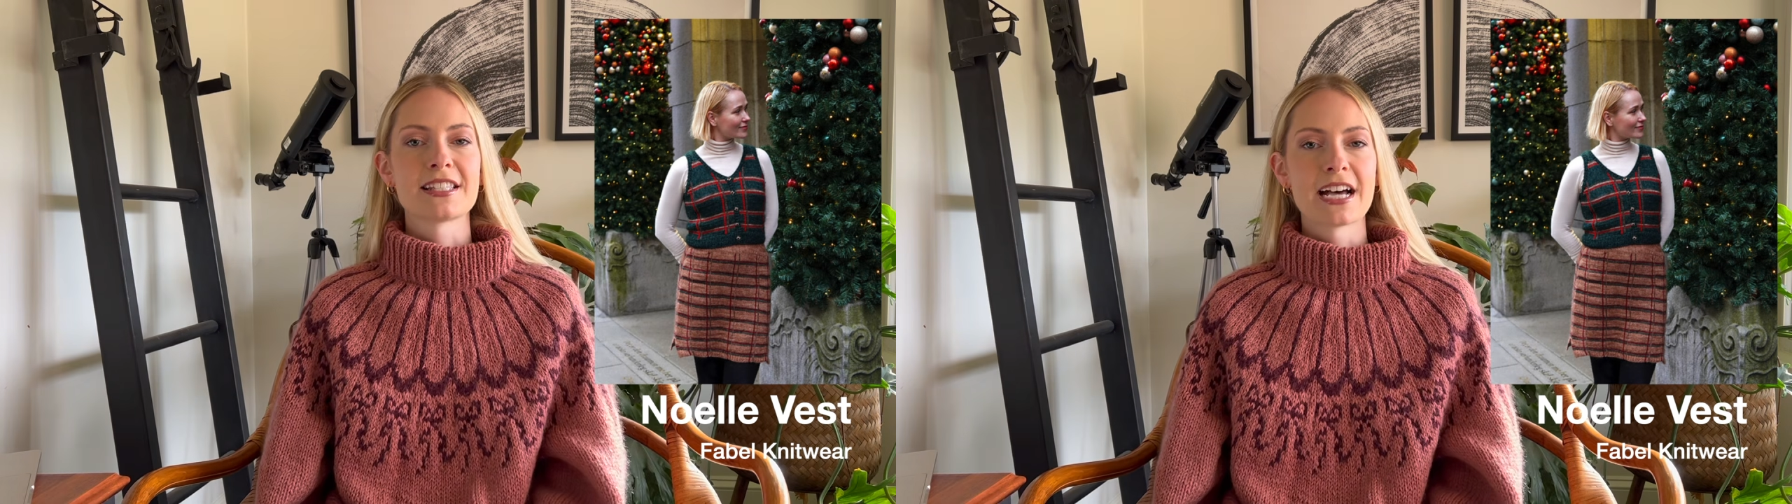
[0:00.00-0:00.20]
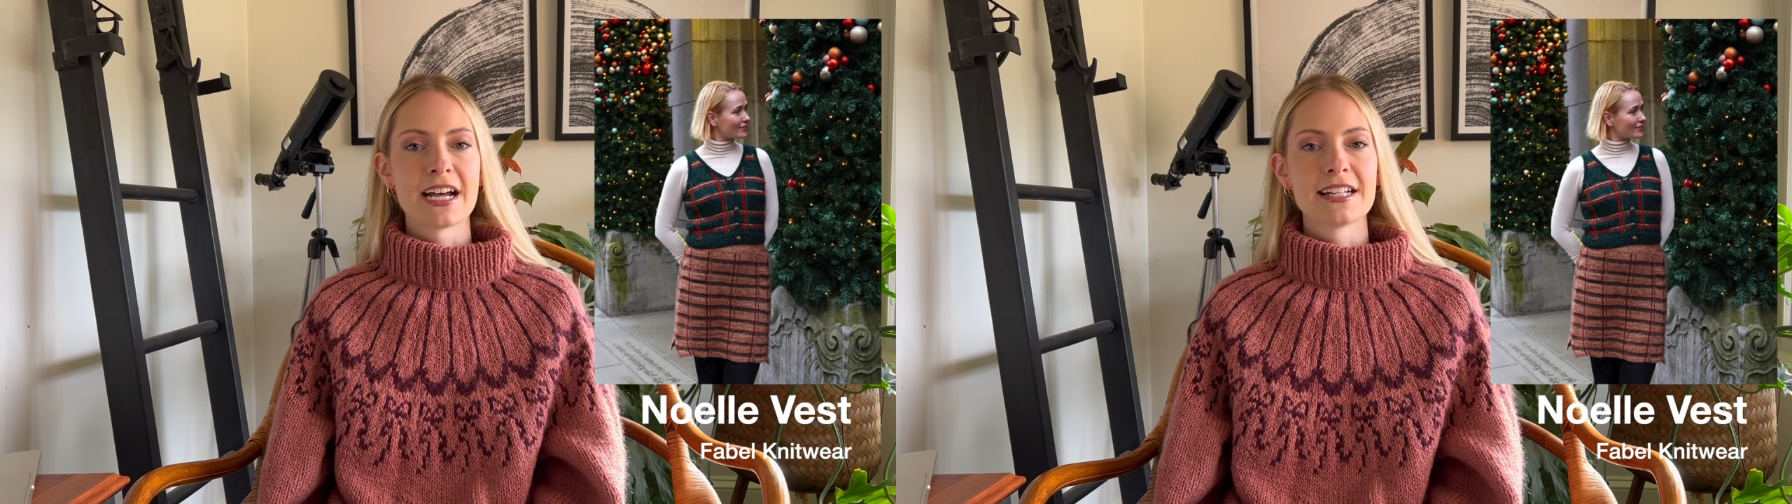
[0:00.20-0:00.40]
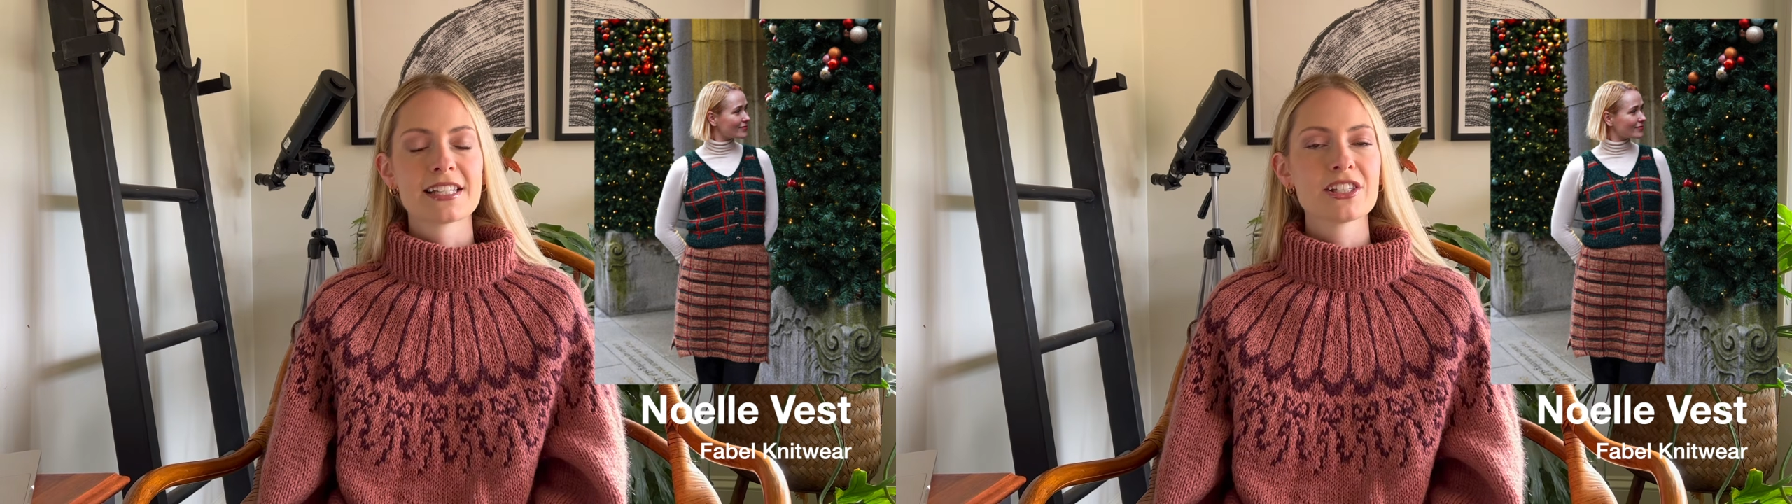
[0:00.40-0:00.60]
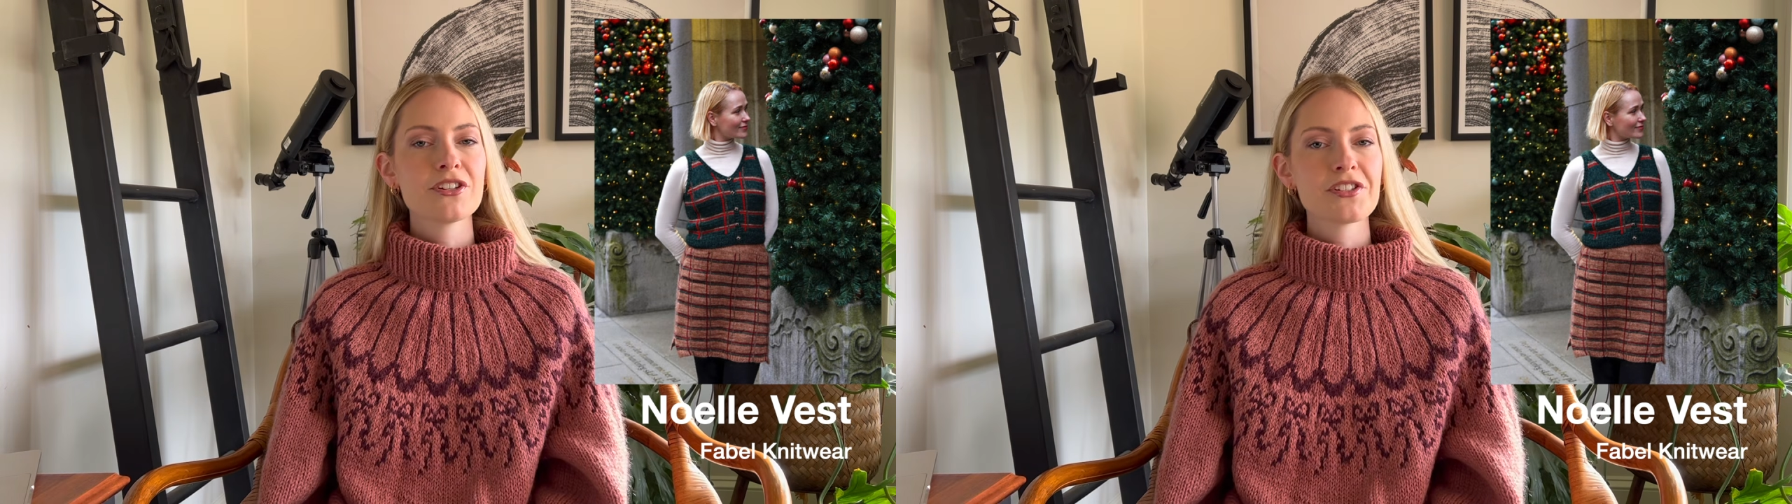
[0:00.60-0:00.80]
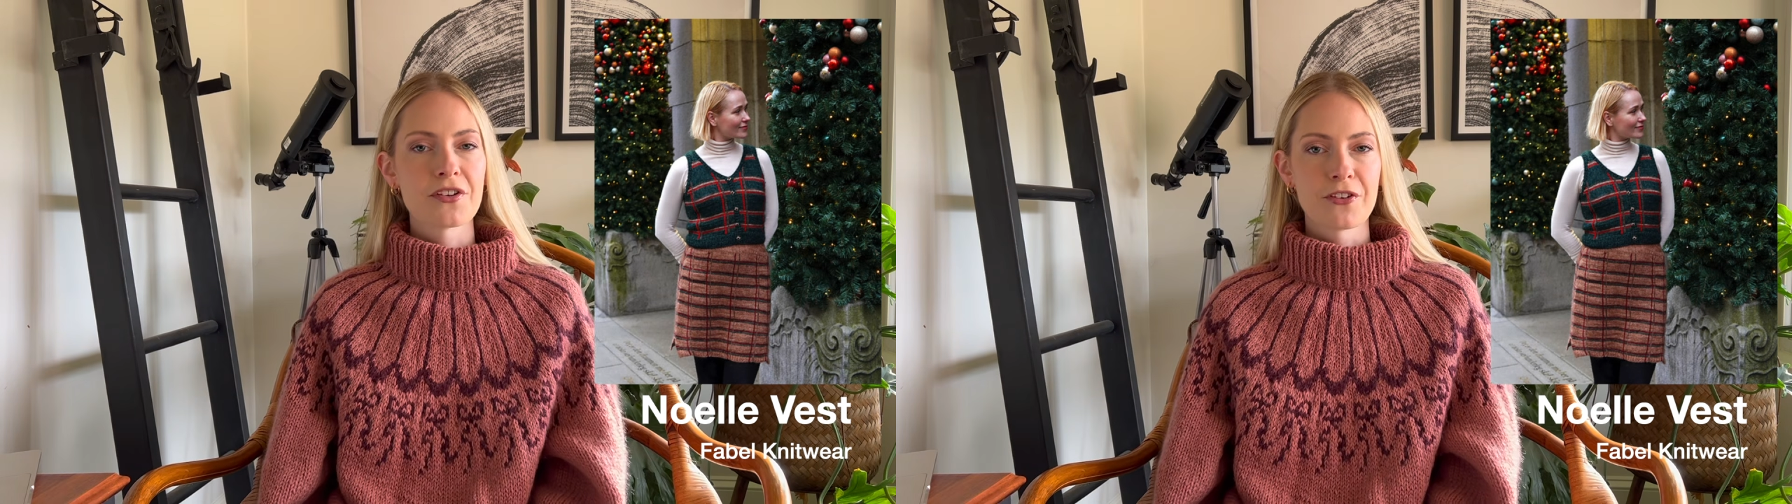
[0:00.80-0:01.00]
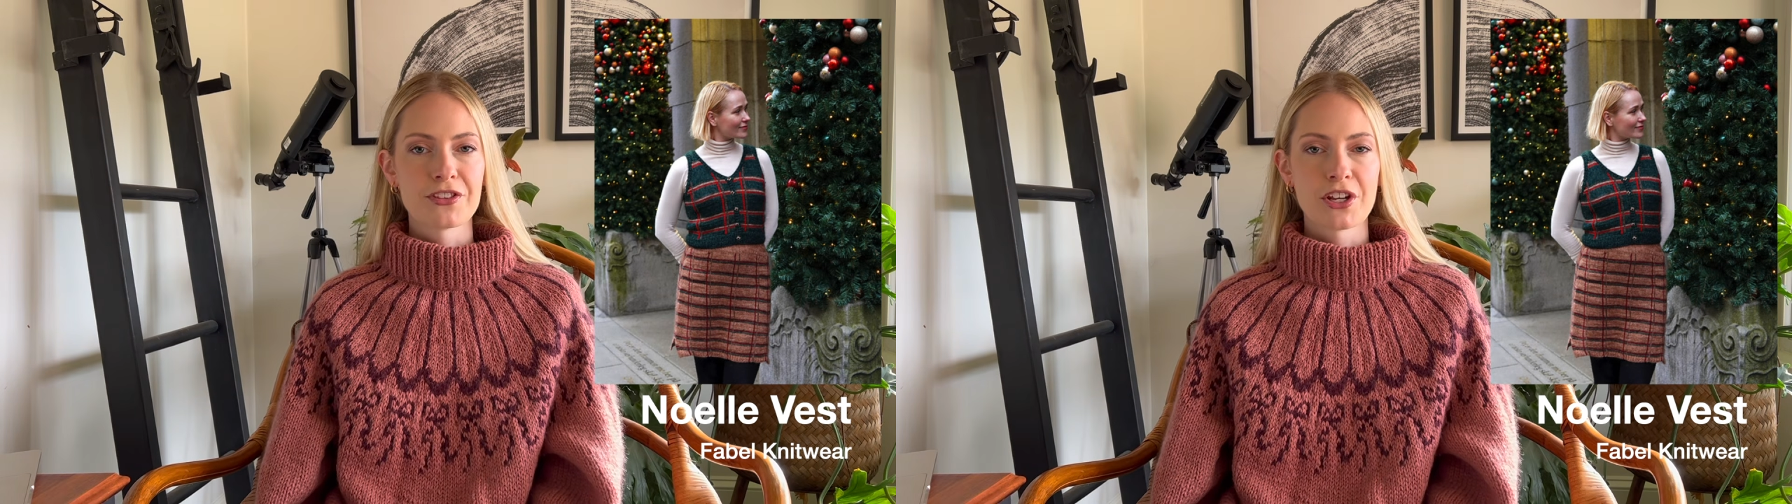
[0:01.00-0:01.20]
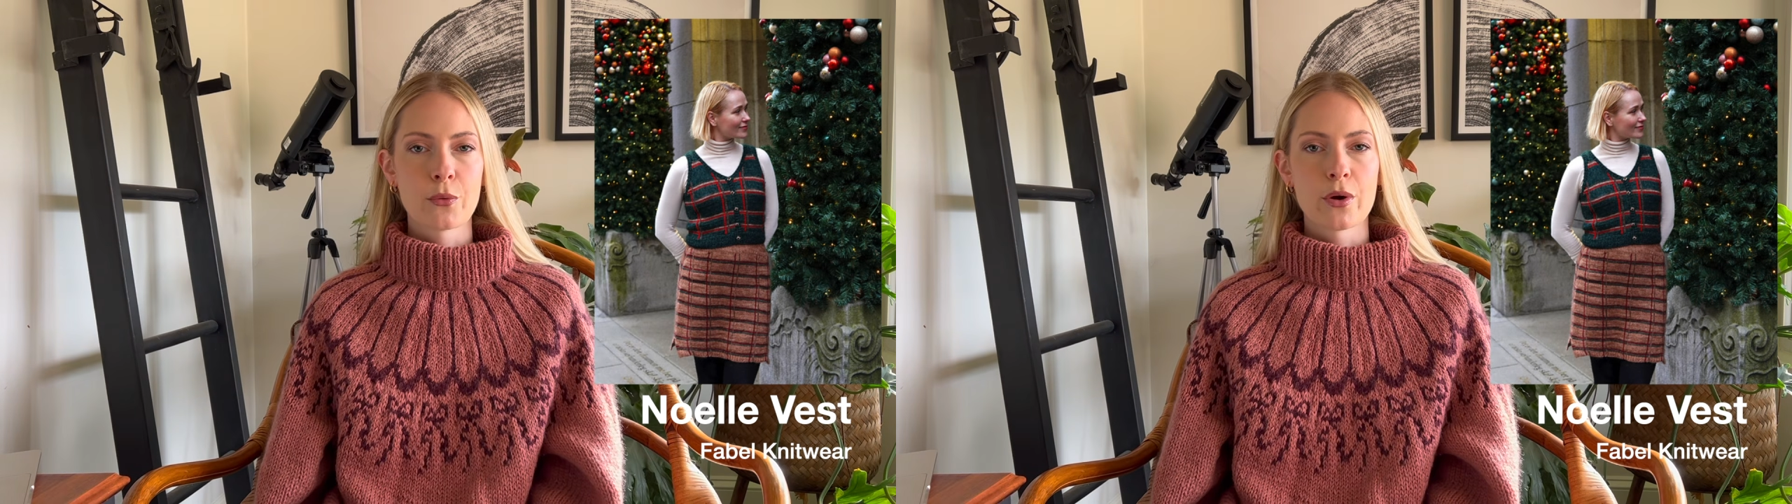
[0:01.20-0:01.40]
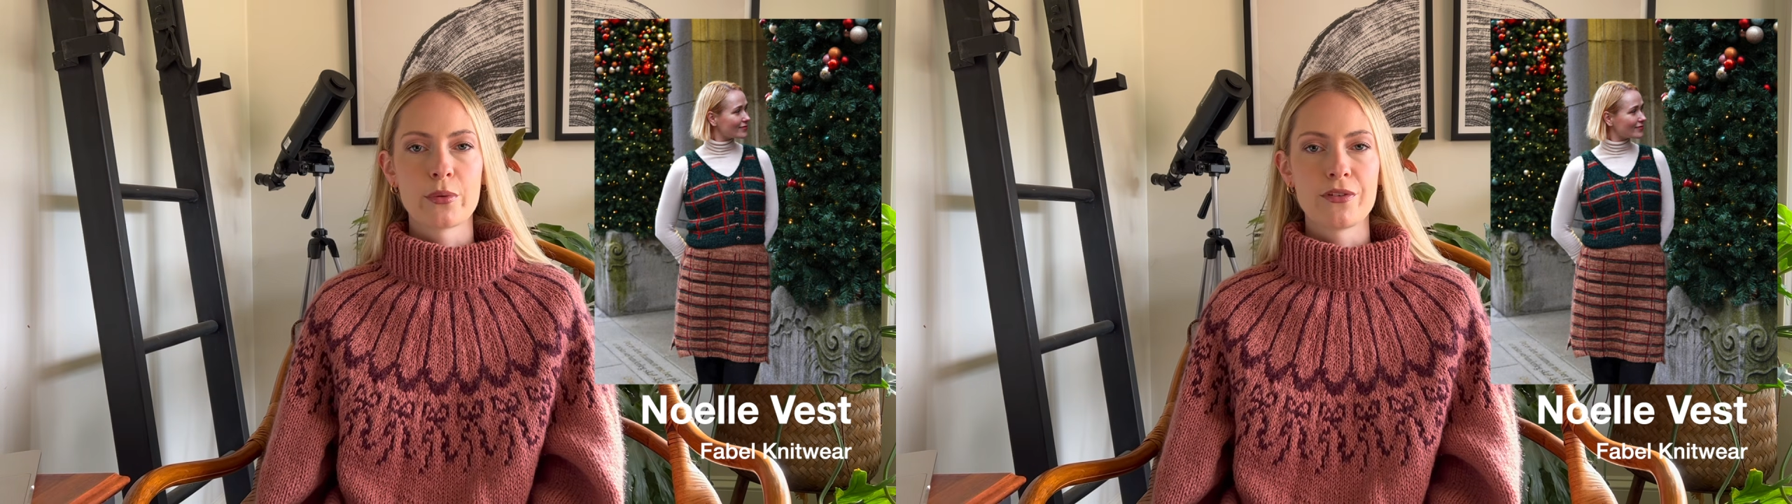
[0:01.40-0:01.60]
that it's a little different than
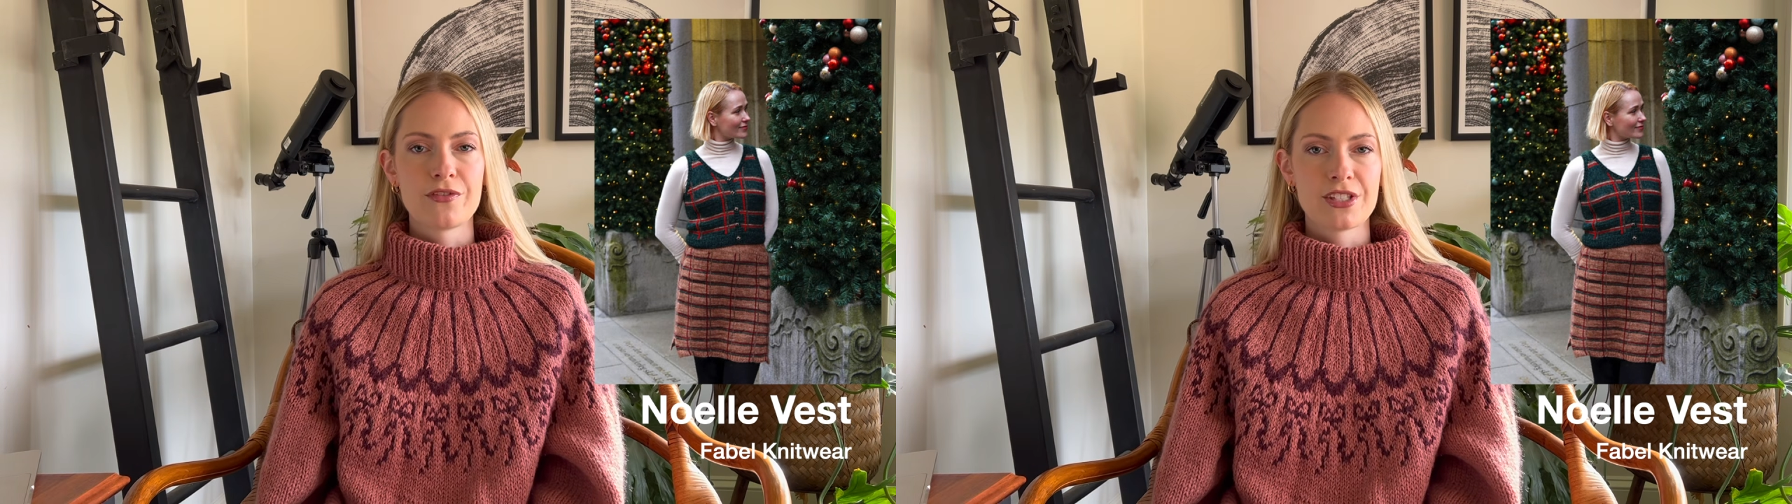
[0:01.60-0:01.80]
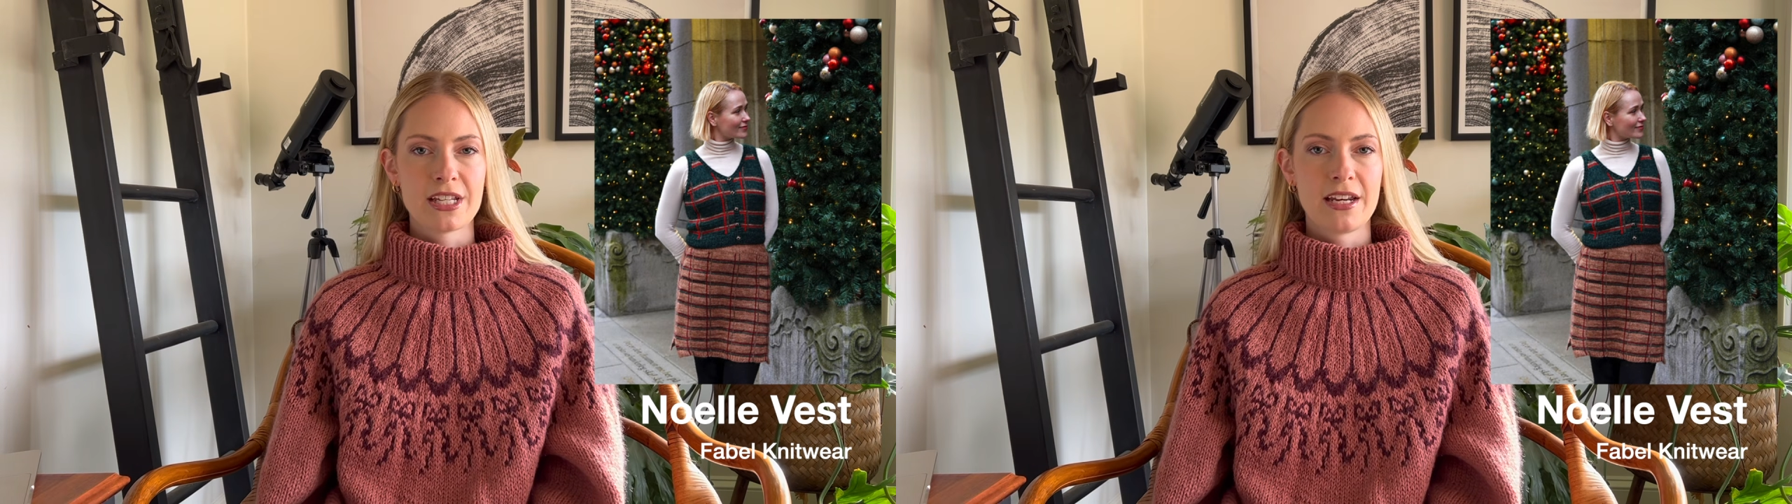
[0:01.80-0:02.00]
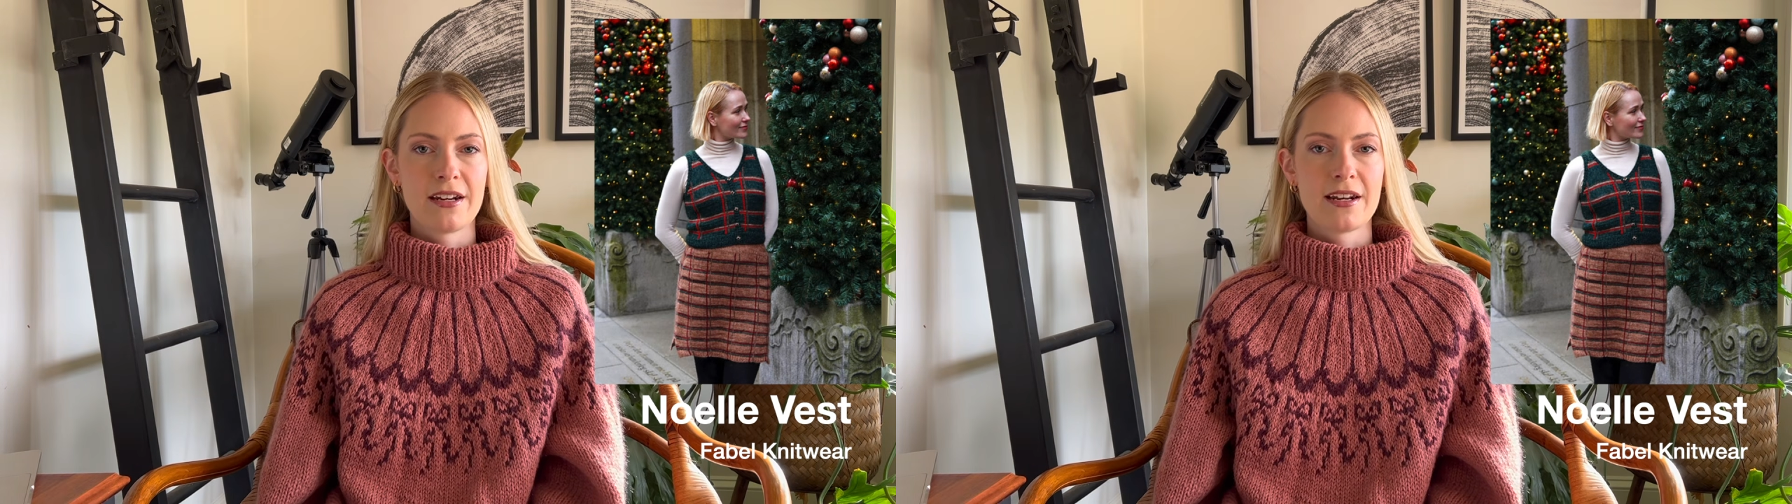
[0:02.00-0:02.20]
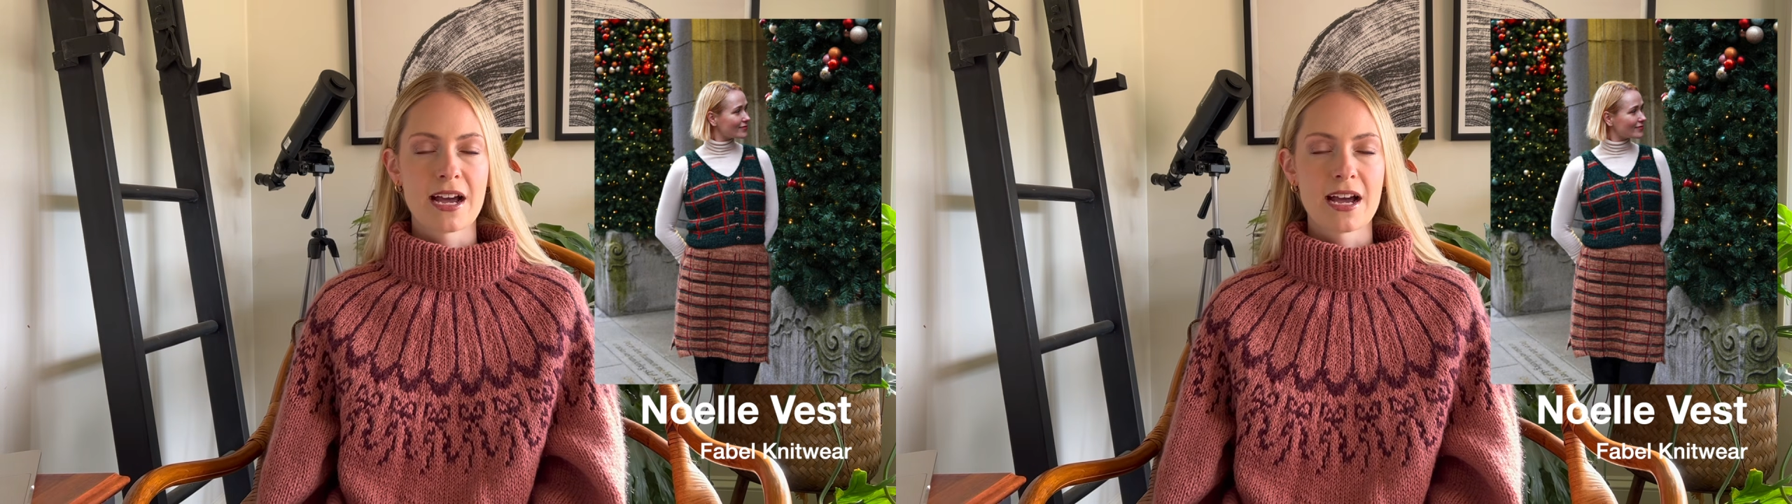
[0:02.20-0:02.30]
what we've seen.